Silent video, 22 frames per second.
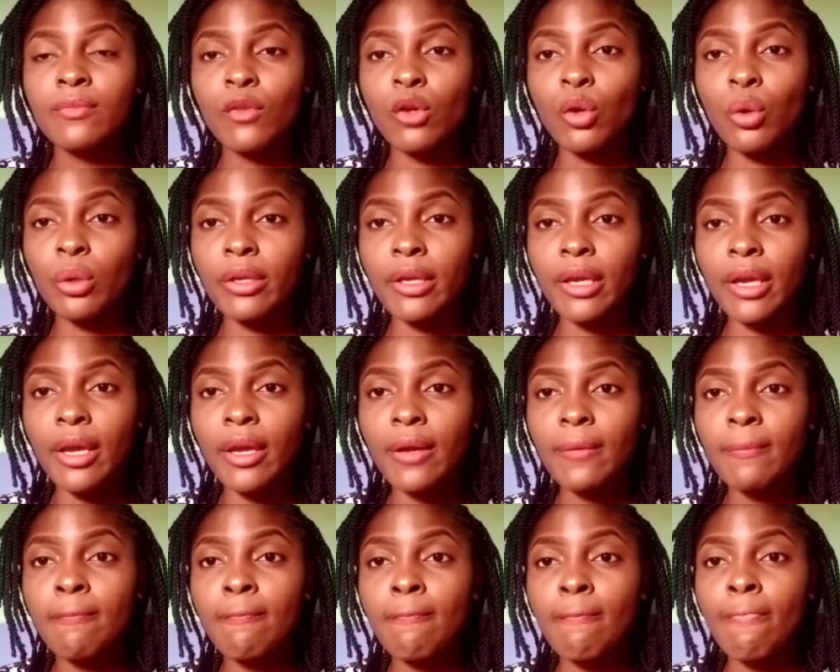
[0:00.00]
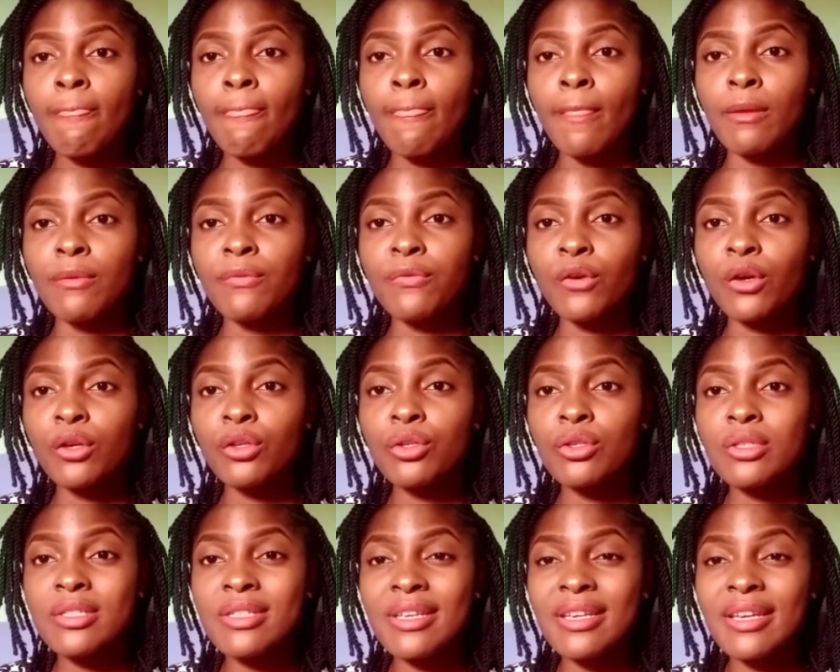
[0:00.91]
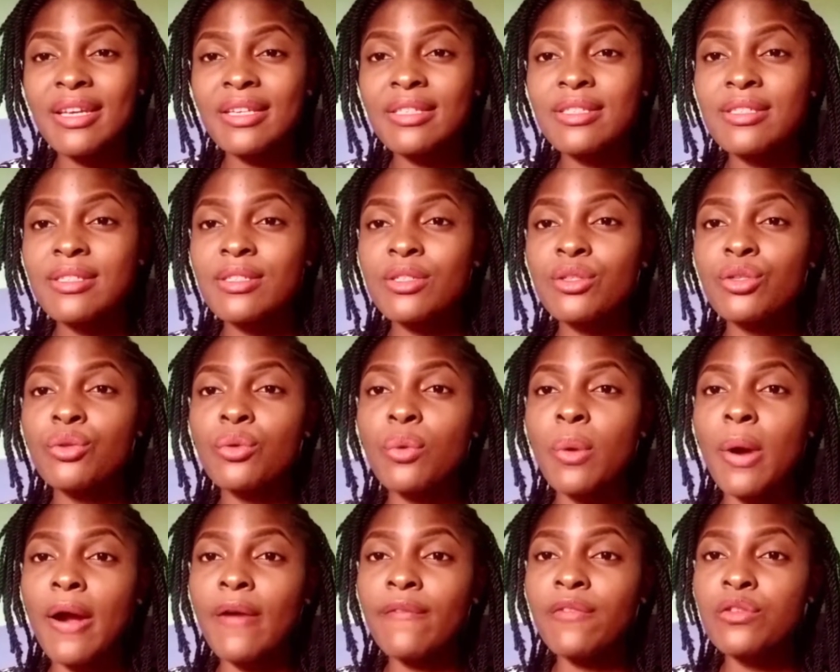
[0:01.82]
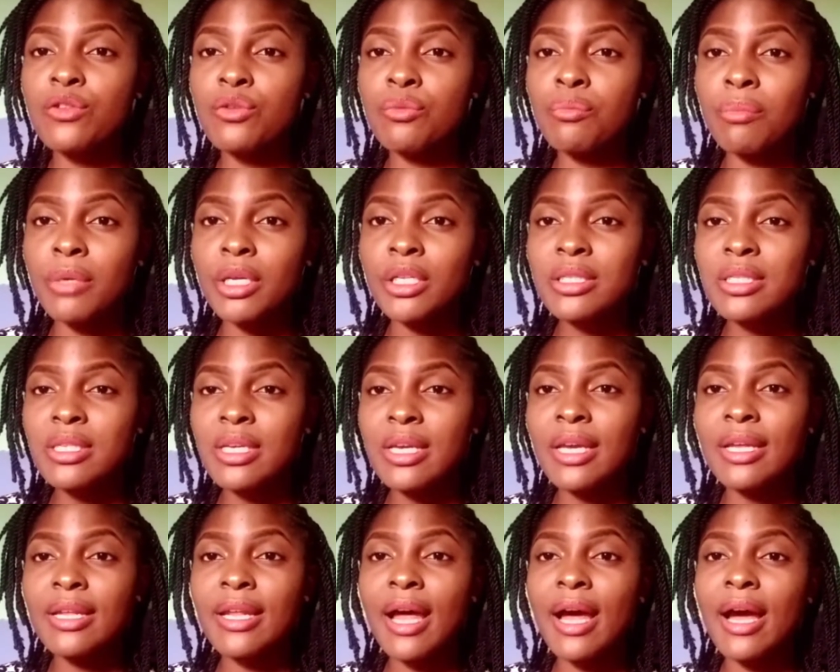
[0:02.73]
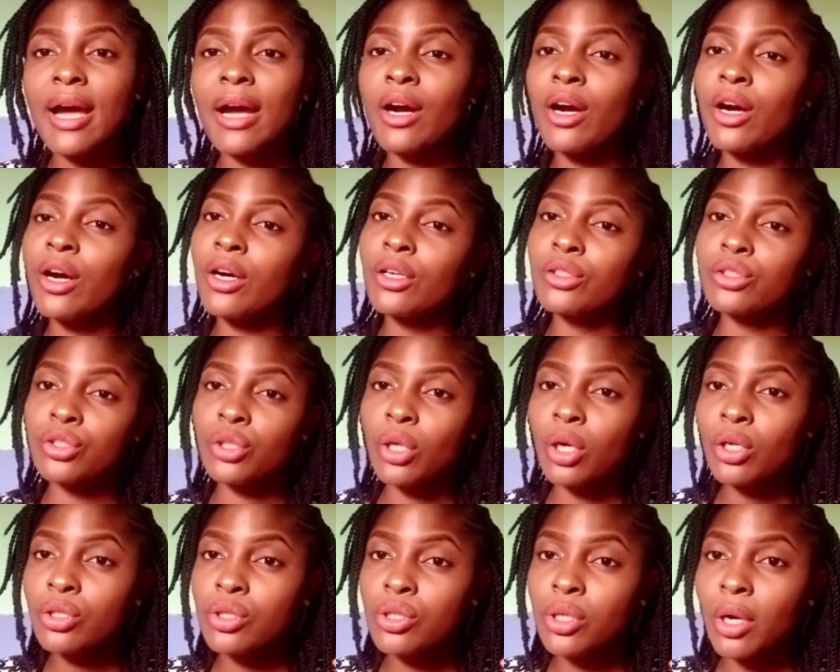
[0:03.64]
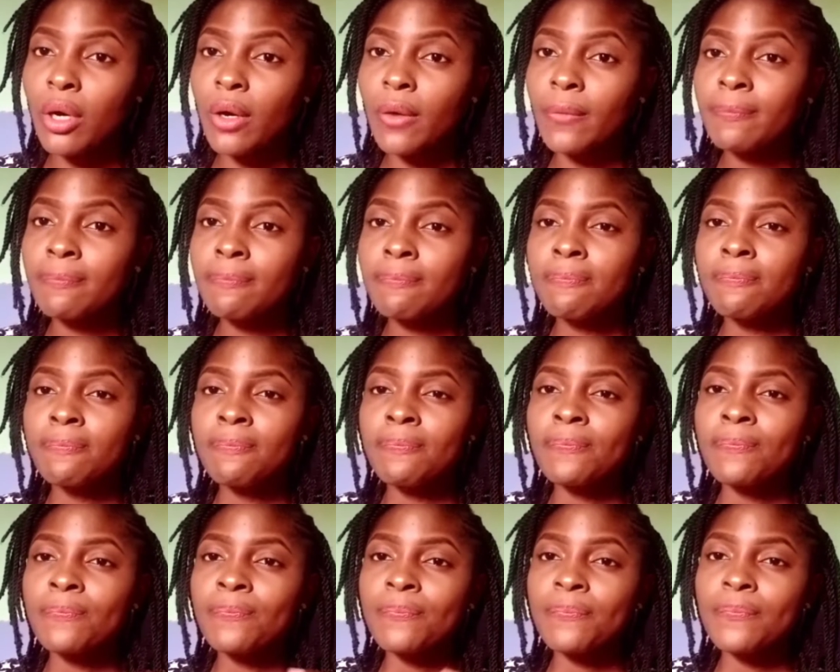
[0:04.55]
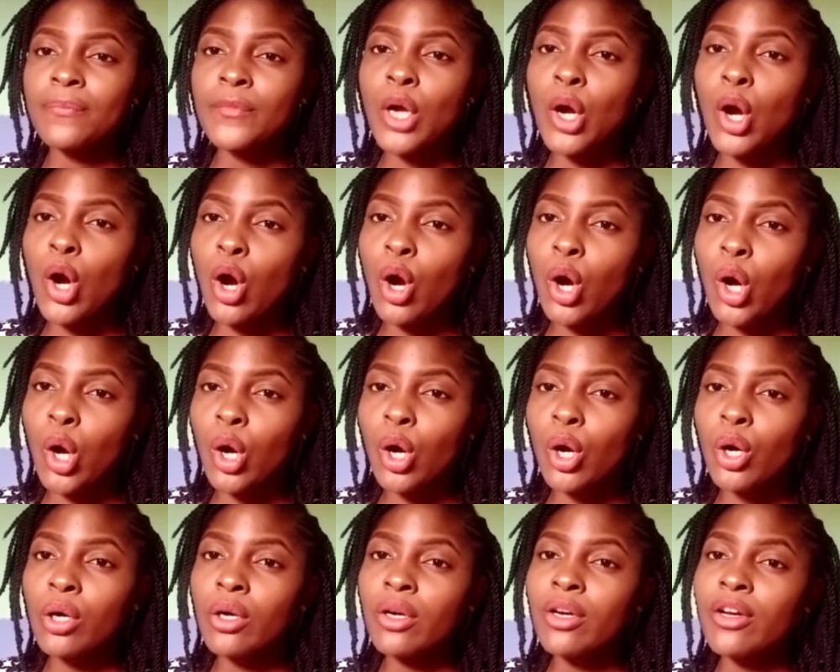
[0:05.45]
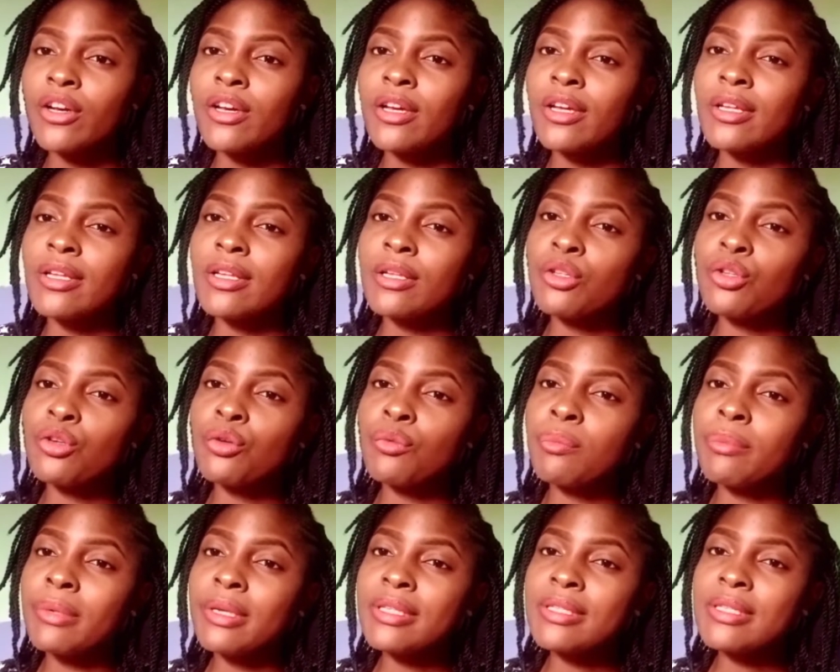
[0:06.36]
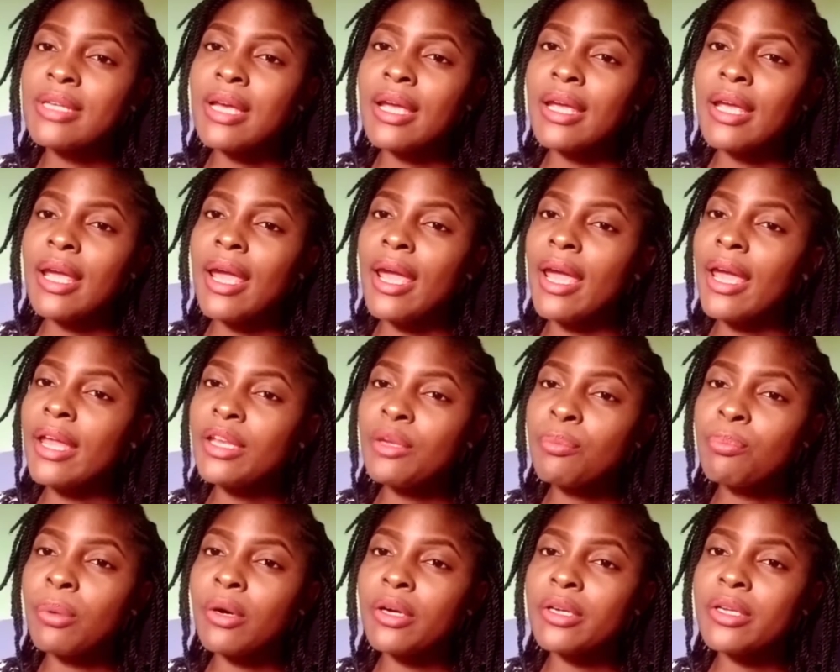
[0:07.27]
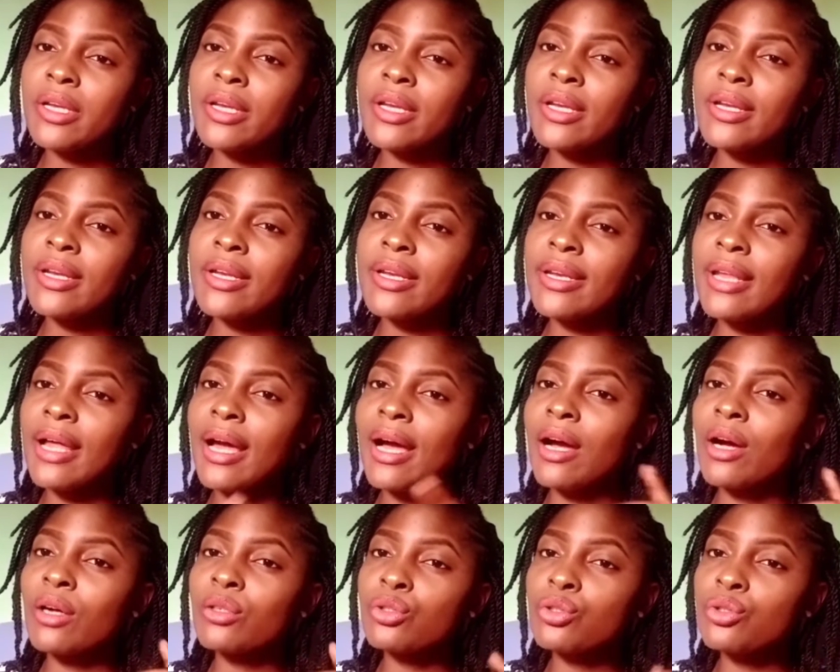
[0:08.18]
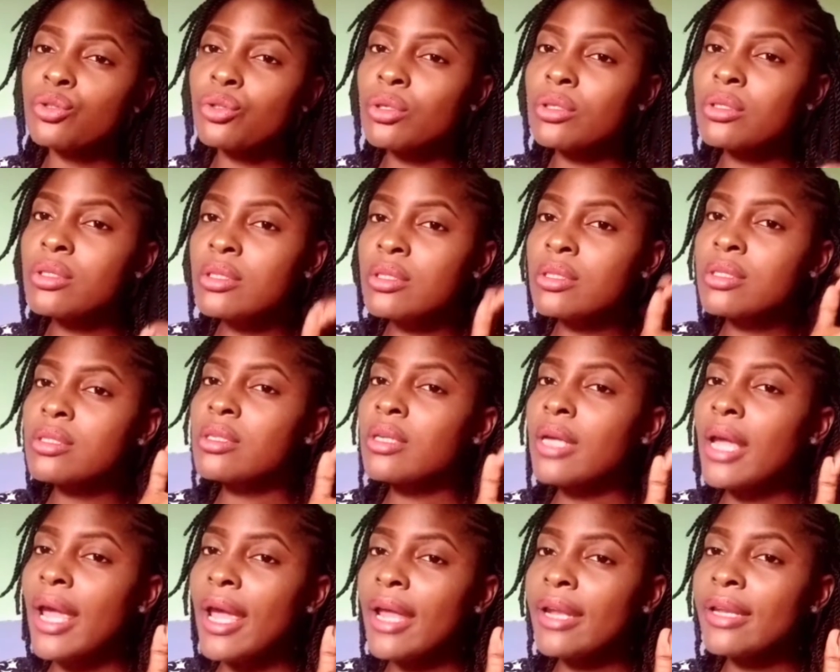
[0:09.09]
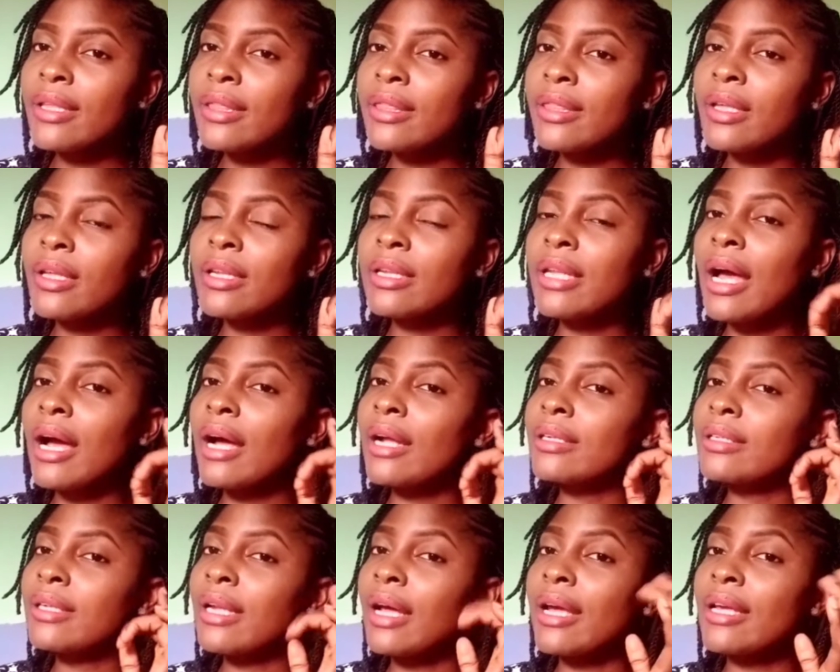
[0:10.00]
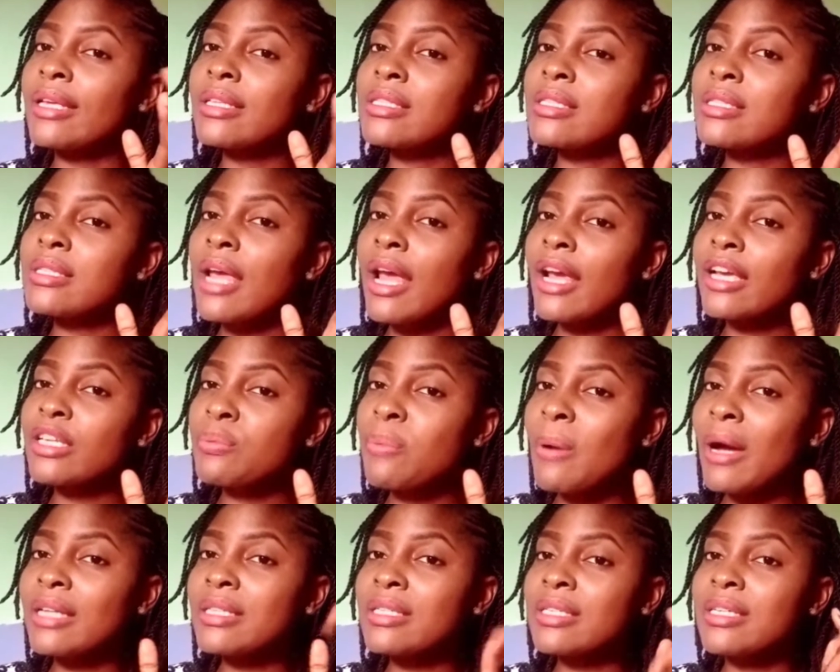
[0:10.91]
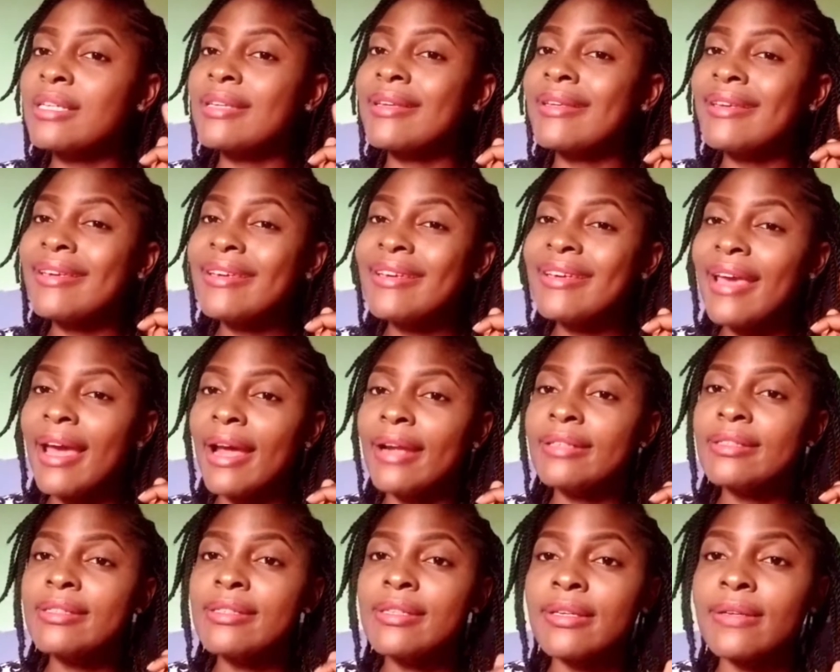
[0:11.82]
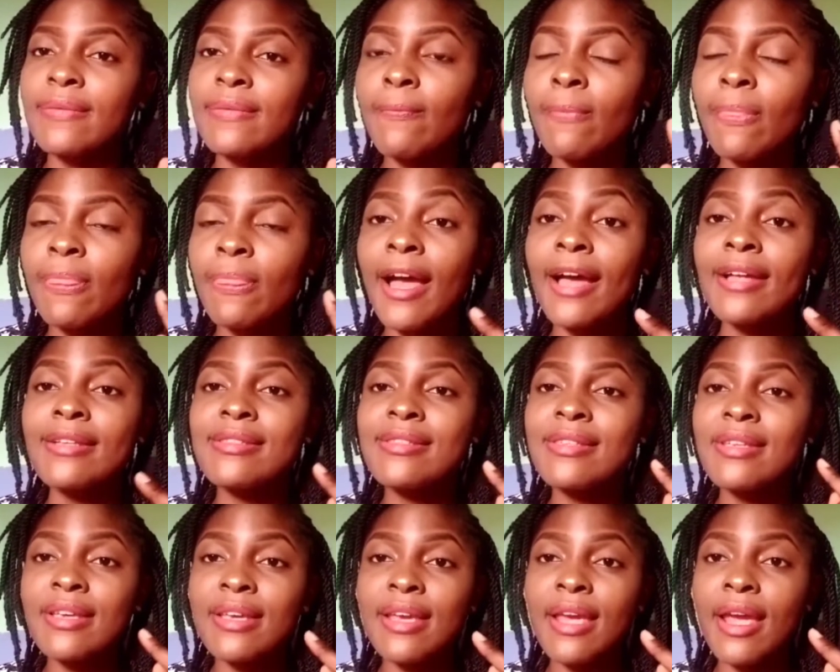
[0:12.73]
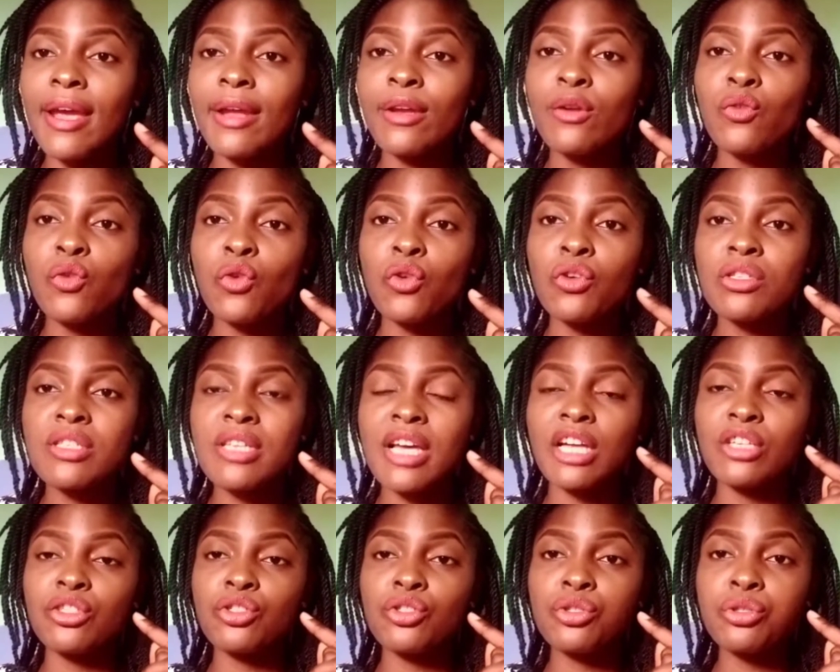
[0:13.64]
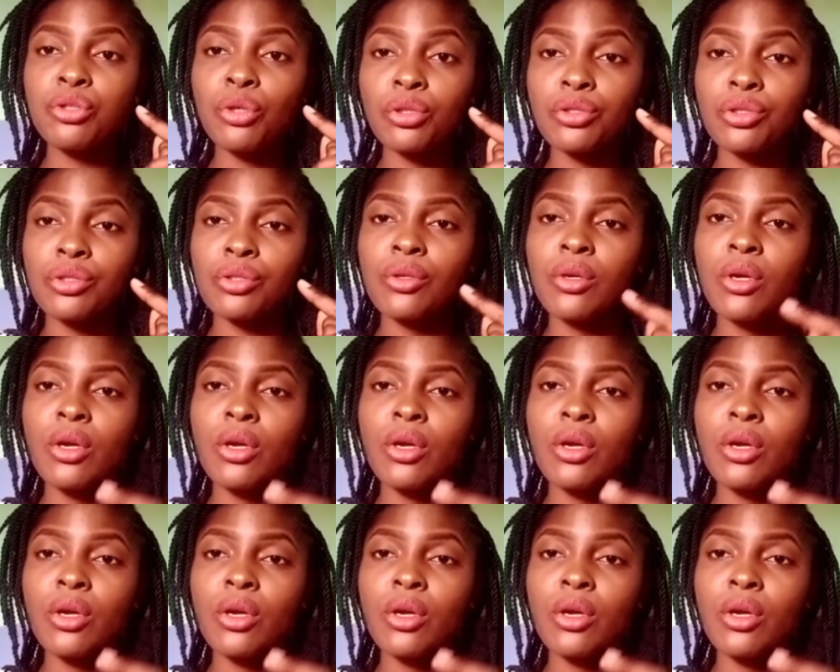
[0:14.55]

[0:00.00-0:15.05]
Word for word: okay, before using it, you have to meet either a doctor or you meet anybody that knows anything, that is expert in ENT, that's ear, nose and throat,